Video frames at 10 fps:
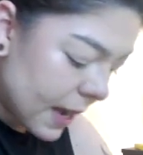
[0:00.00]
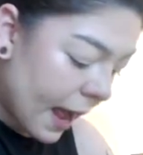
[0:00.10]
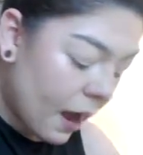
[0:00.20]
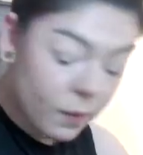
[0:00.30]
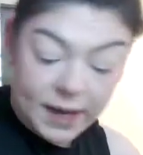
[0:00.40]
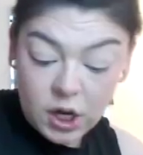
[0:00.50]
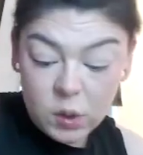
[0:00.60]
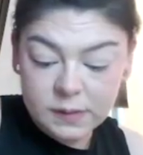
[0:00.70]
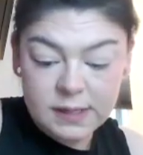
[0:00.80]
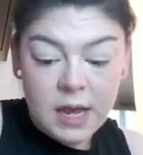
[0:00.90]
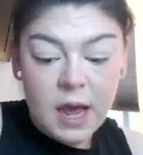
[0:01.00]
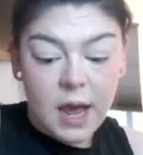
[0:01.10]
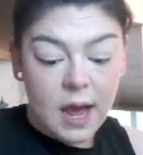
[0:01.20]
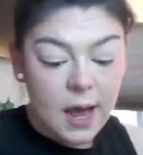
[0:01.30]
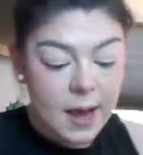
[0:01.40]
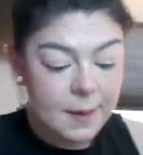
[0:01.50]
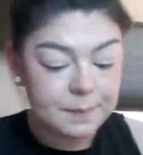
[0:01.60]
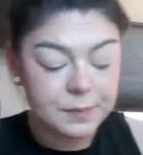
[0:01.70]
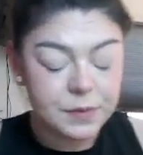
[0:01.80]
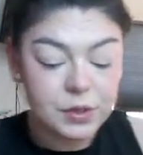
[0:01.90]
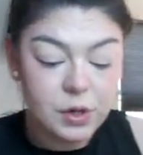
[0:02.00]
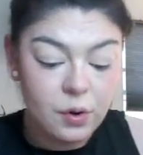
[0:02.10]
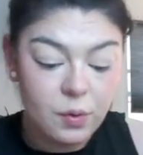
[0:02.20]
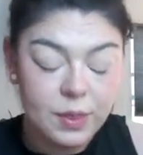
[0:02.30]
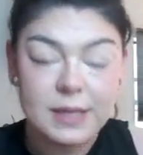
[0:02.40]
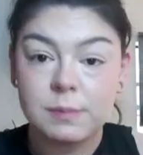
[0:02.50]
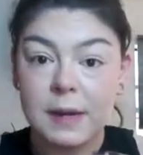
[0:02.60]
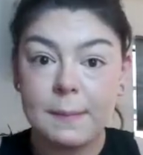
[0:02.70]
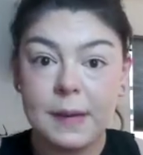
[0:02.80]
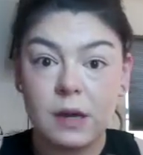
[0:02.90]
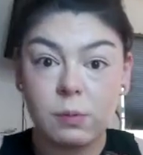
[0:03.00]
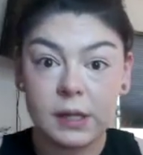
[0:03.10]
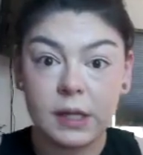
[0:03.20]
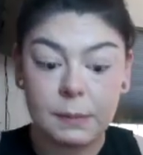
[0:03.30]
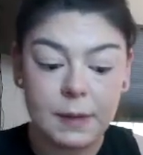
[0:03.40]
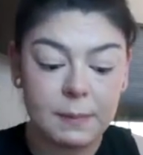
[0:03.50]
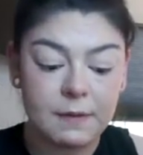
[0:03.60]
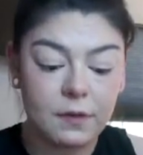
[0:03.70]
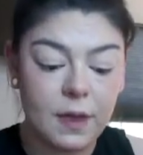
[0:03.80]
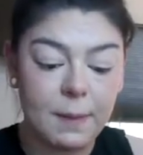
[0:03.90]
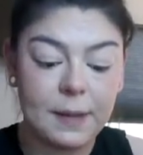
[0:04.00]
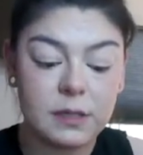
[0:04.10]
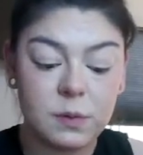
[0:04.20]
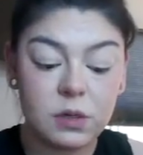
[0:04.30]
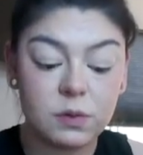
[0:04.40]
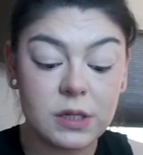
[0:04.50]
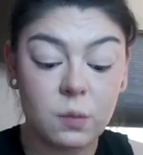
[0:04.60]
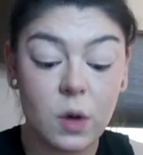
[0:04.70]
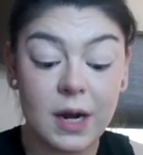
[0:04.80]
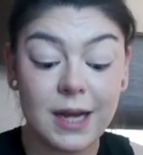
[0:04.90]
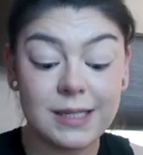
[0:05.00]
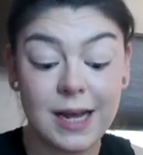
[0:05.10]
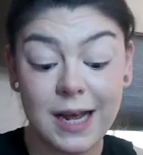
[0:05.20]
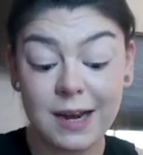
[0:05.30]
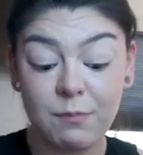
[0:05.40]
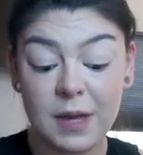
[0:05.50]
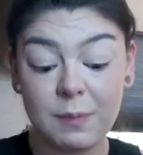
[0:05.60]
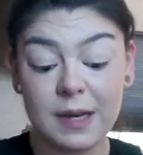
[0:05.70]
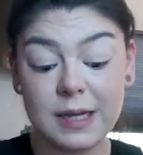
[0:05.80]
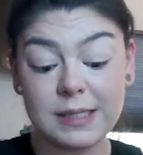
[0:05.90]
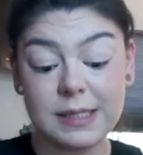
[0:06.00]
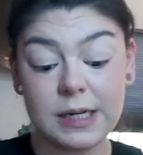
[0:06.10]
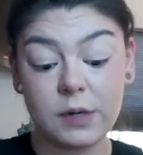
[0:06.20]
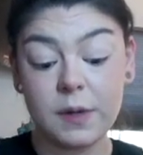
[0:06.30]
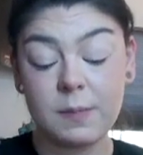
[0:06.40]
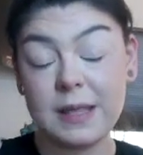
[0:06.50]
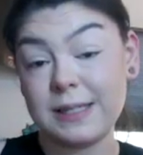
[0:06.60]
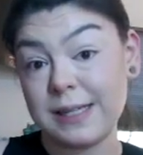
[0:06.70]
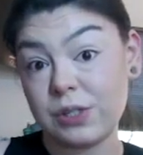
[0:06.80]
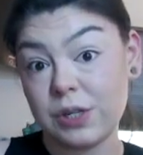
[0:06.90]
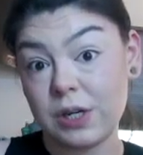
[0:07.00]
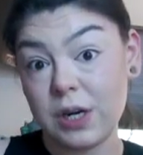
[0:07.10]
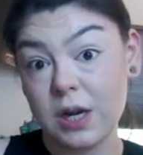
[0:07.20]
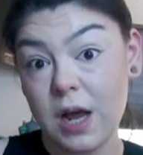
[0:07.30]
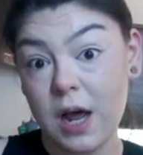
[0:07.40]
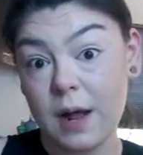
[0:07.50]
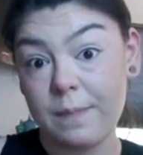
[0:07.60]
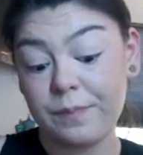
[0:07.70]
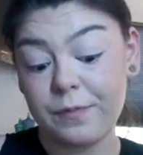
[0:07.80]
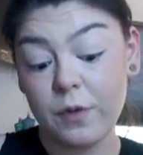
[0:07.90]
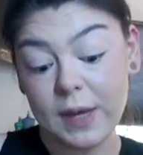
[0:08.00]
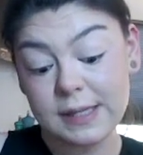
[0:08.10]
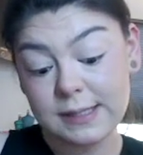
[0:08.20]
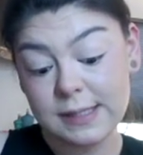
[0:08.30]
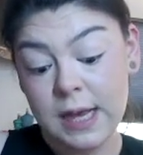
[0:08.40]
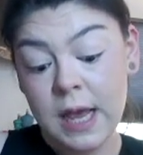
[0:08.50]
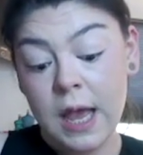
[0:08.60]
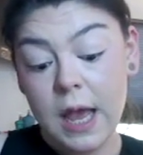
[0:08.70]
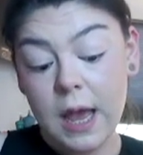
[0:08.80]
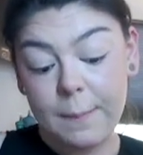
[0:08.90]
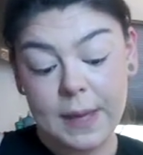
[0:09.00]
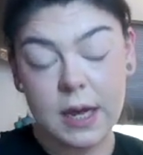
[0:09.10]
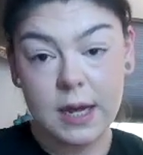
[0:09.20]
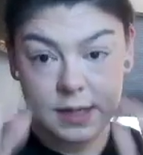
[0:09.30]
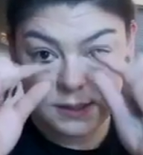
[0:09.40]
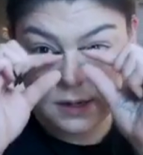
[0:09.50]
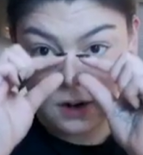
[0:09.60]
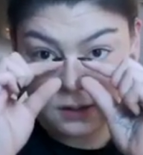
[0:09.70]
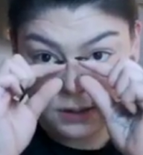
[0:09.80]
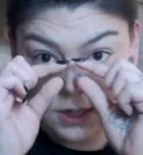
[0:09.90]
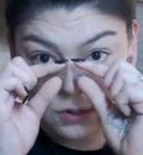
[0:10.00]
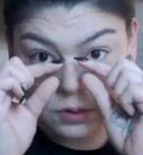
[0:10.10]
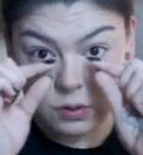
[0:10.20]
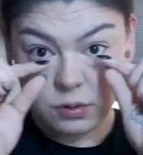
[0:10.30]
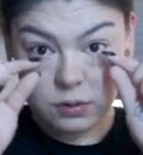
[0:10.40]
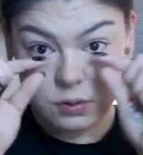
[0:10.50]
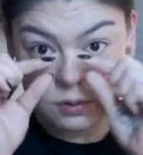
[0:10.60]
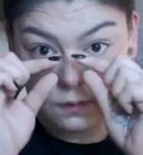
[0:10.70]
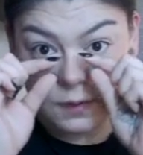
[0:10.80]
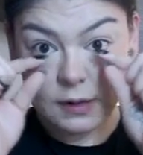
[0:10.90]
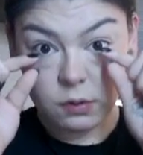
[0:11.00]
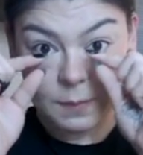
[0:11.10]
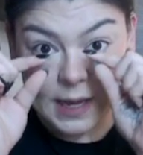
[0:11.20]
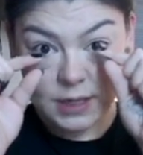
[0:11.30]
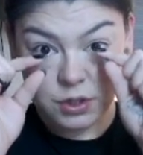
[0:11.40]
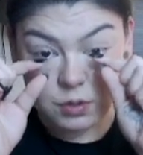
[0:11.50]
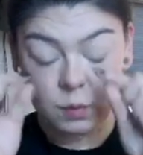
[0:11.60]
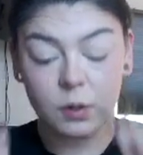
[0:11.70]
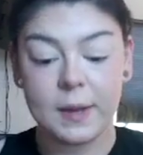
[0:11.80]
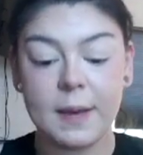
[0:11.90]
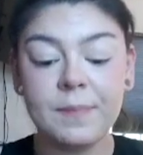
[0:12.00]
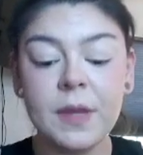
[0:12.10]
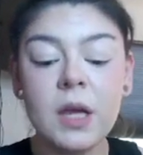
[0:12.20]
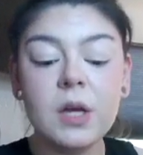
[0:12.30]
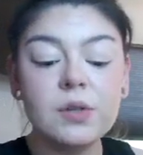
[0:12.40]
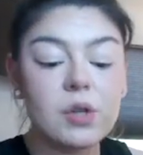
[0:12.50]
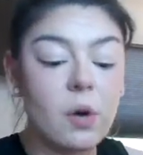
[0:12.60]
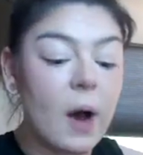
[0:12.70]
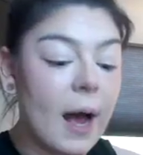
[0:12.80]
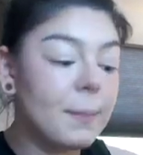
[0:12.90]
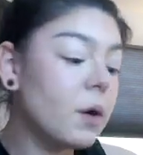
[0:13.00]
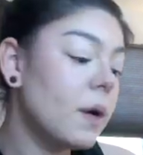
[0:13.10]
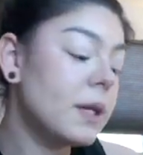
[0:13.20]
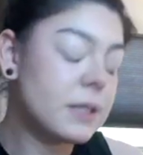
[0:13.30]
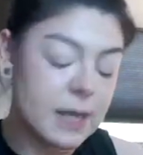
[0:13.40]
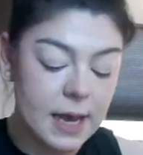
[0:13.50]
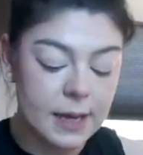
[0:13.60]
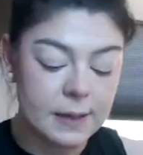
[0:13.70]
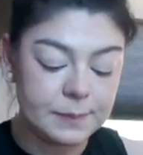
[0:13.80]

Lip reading: how it goes. So this might be a really good pigment for that because we don't want a ton of pigment because it's not going to be the center focus because our little freckle patch will be. So I'm going to take